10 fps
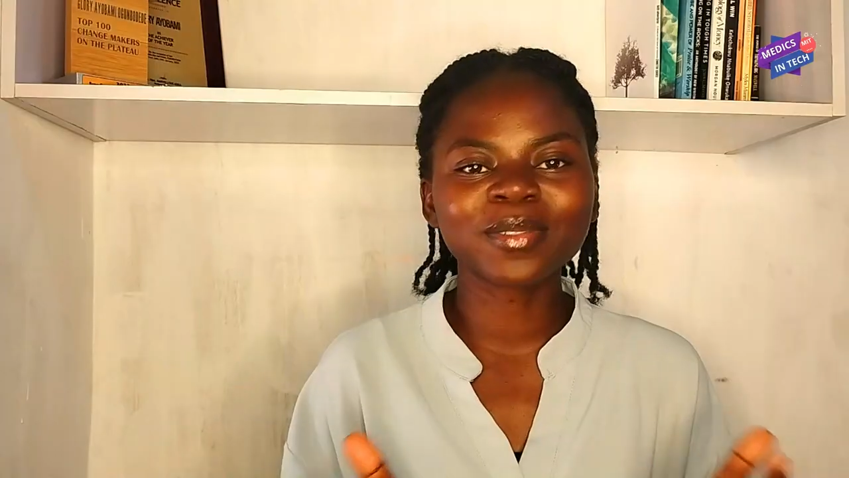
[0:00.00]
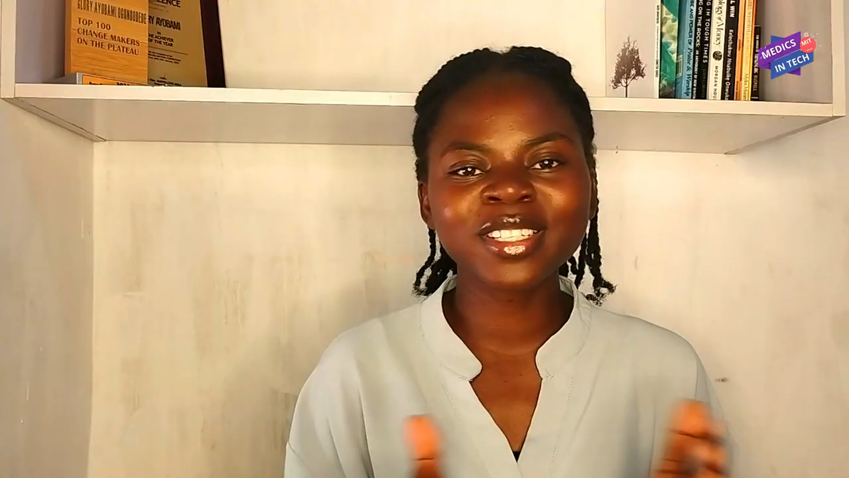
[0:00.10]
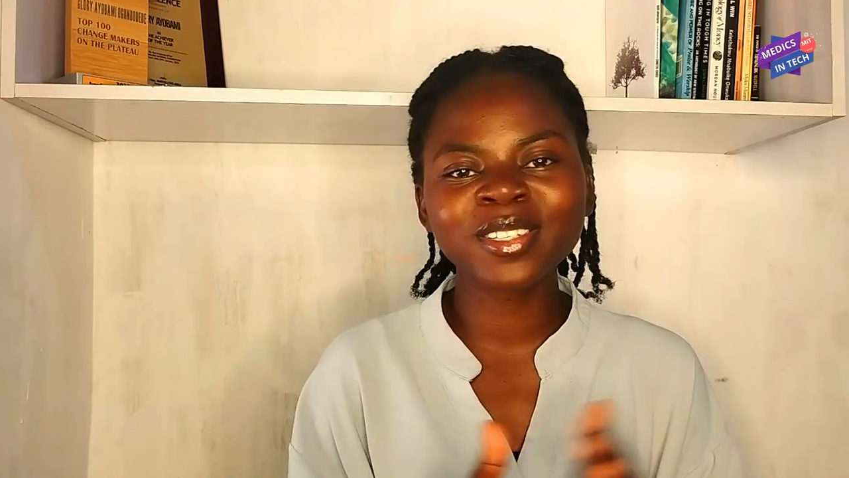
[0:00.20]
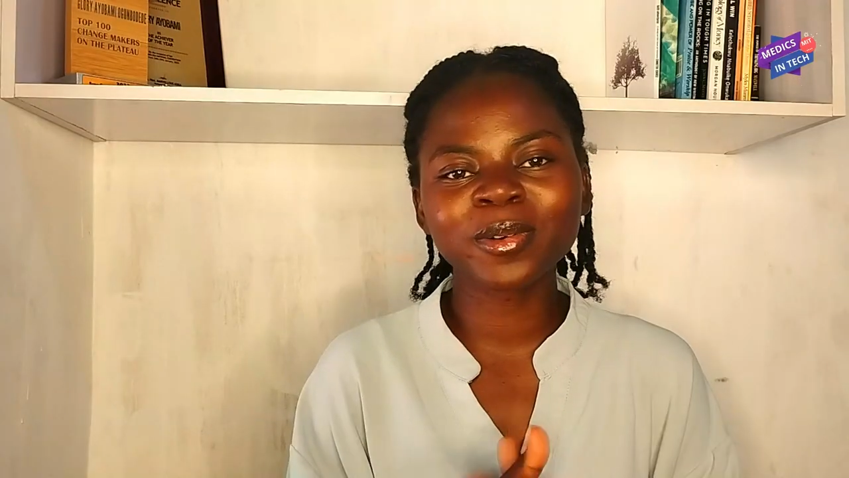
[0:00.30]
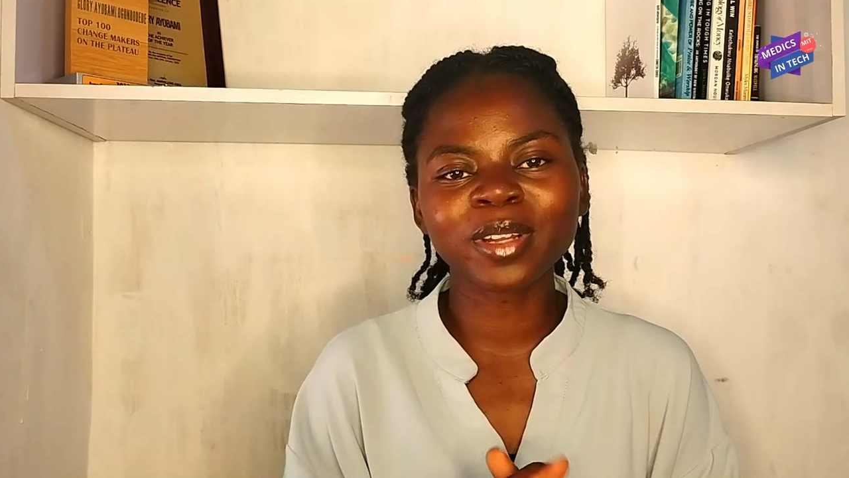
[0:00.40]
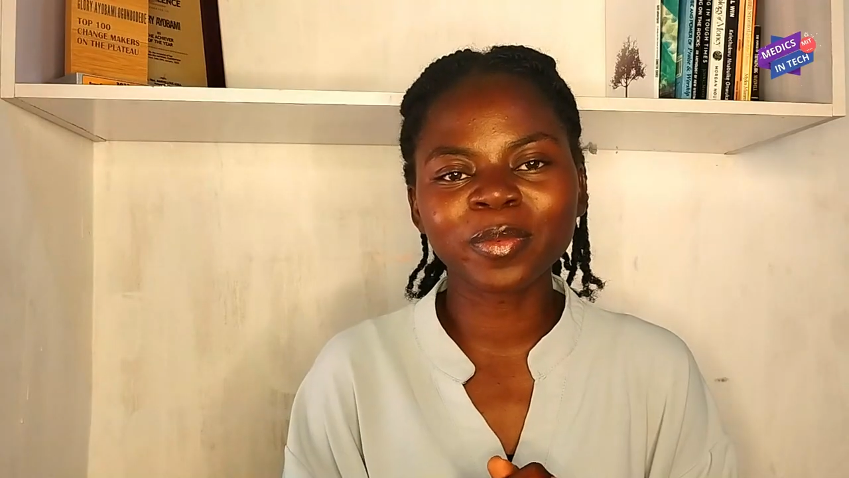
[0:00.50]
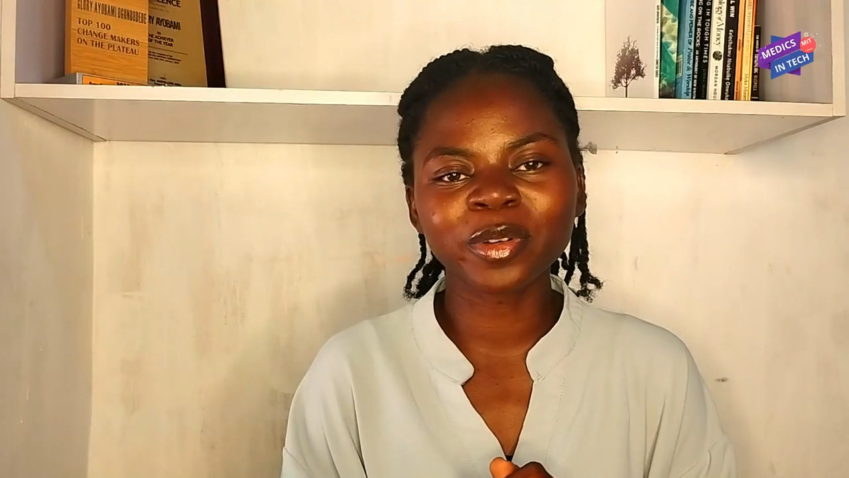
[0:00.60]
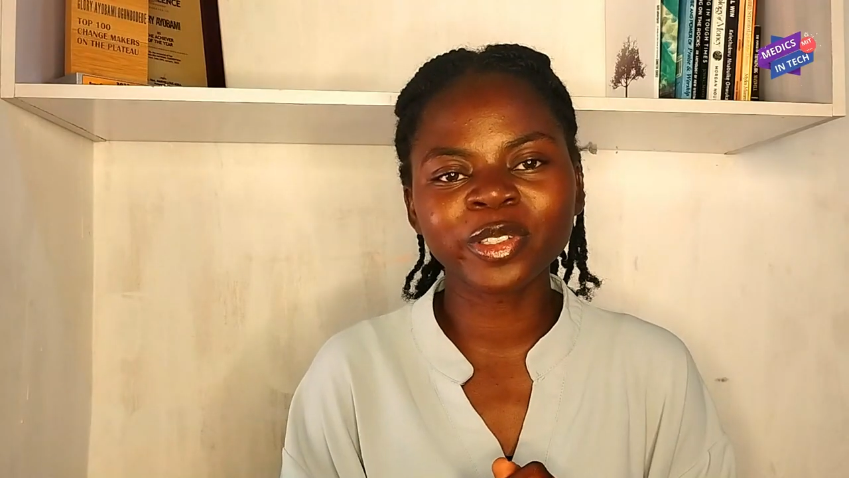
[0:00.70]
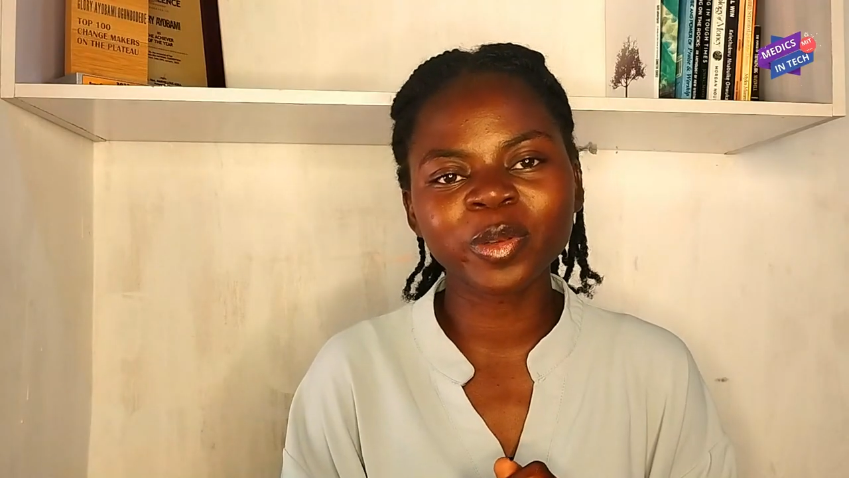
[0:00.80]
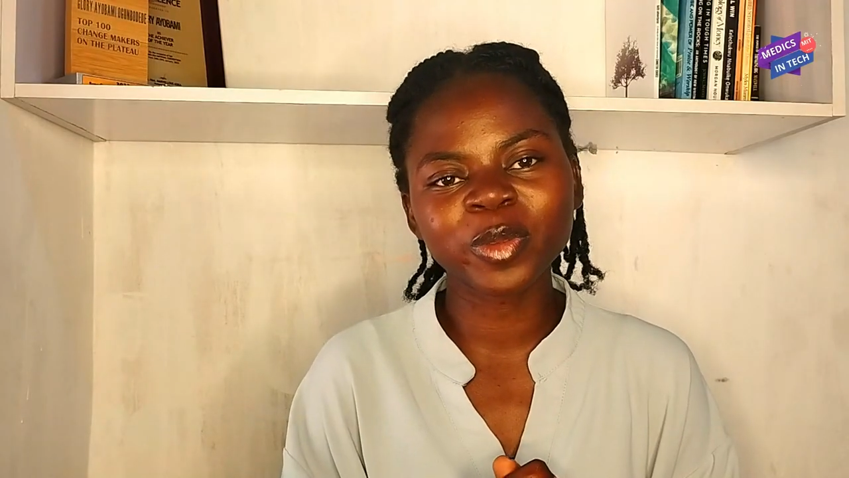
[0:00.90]
this is a
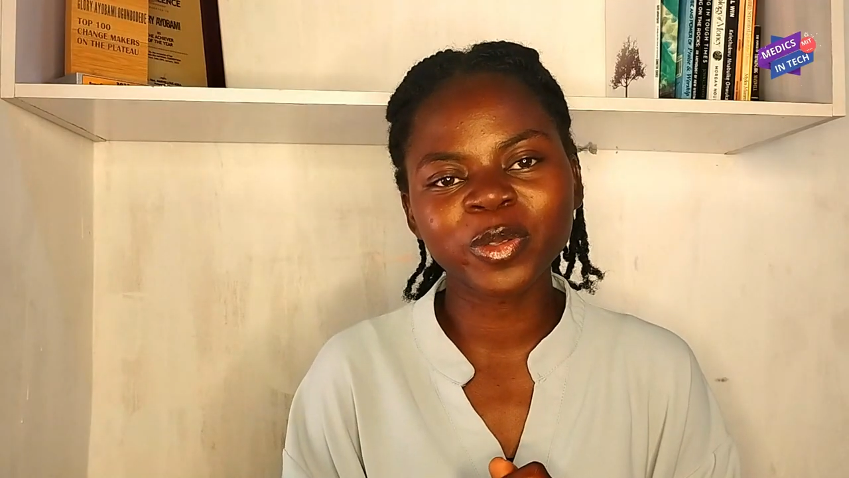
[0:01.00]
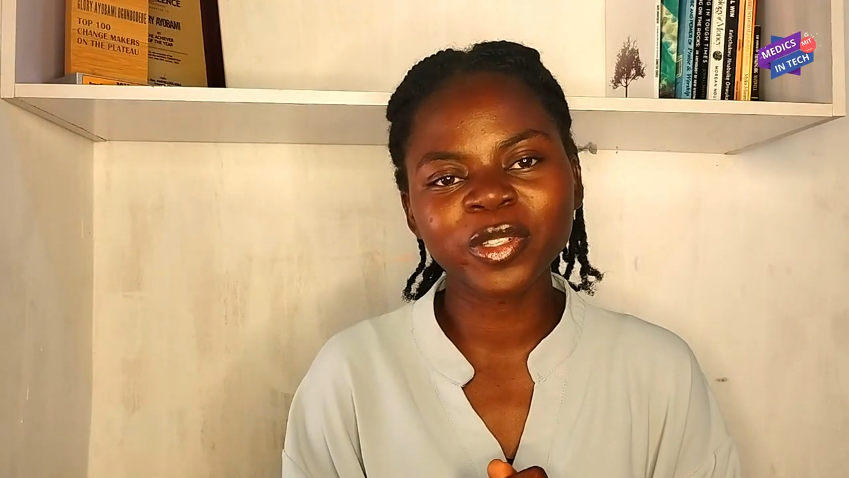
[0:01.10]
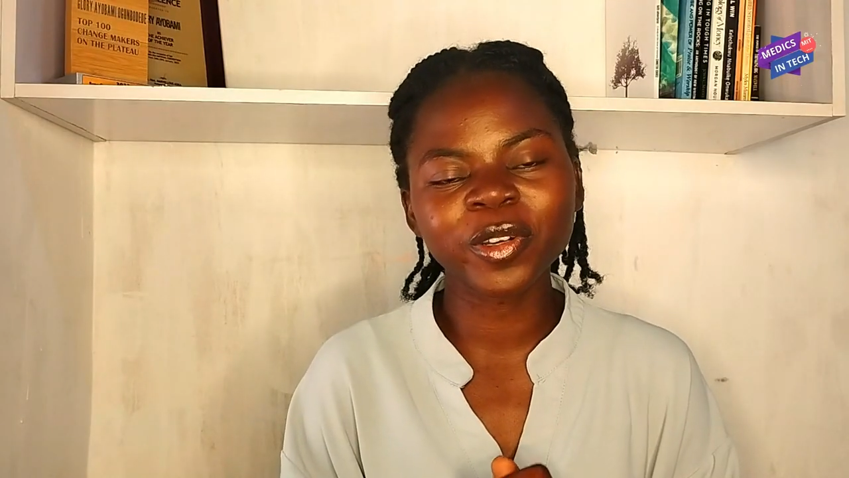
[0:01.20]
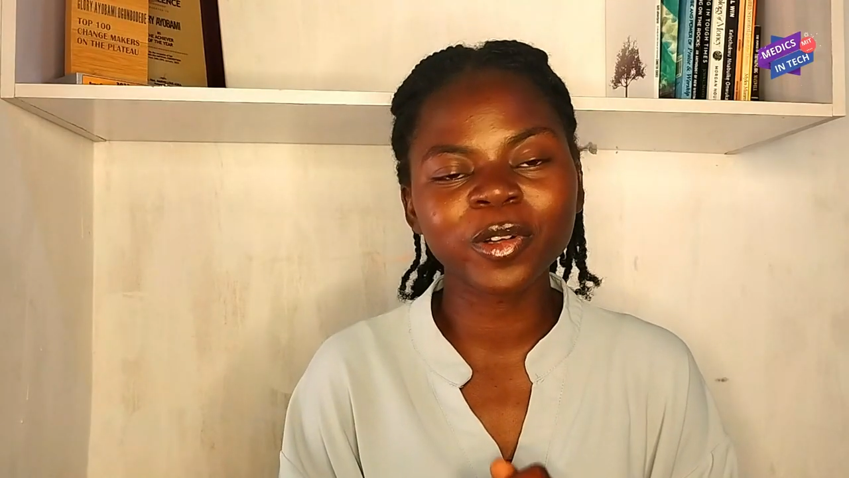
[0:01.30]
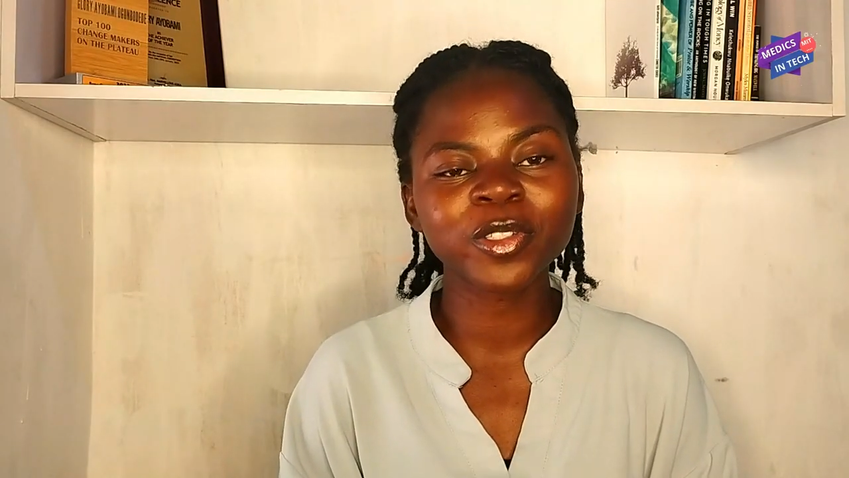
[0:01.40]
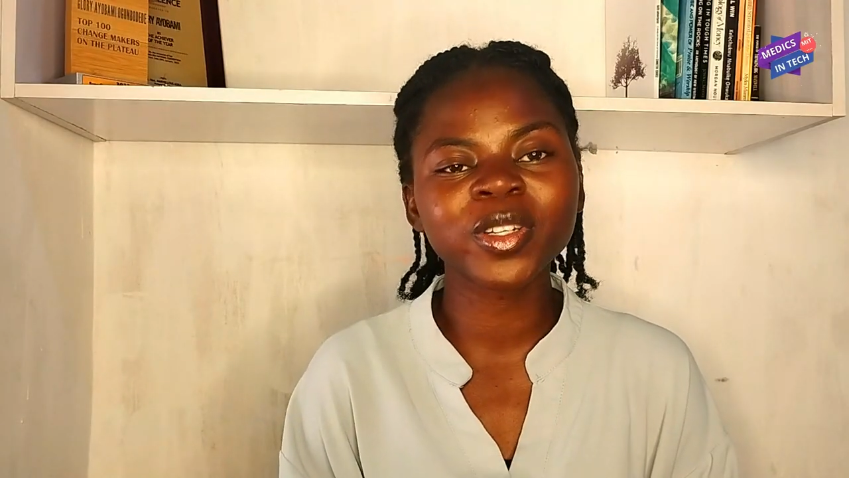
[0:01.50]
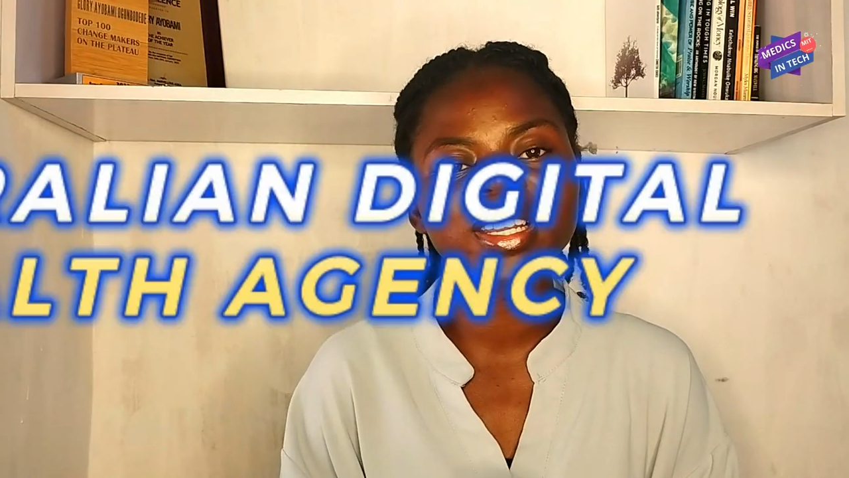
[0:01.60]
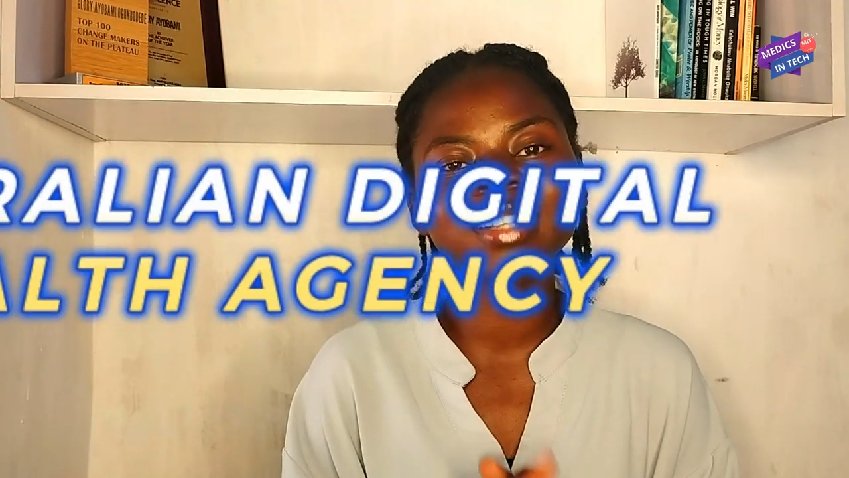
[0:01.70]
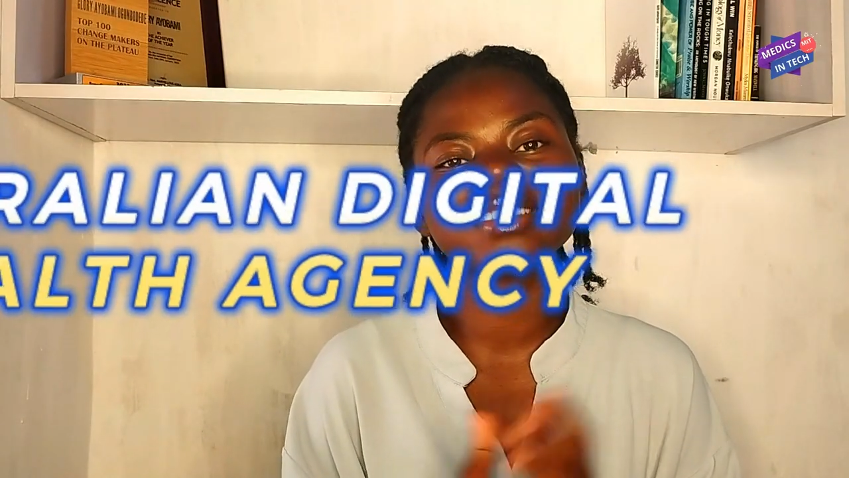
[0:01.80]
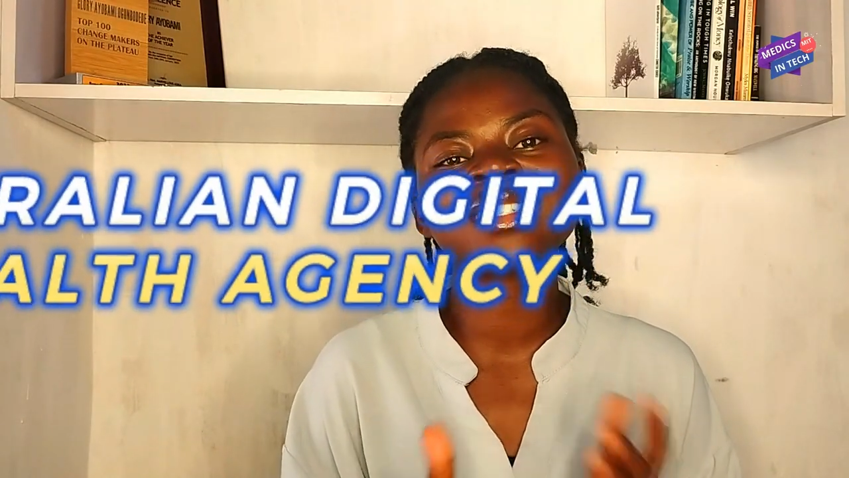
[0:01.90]
collaboration between the Australian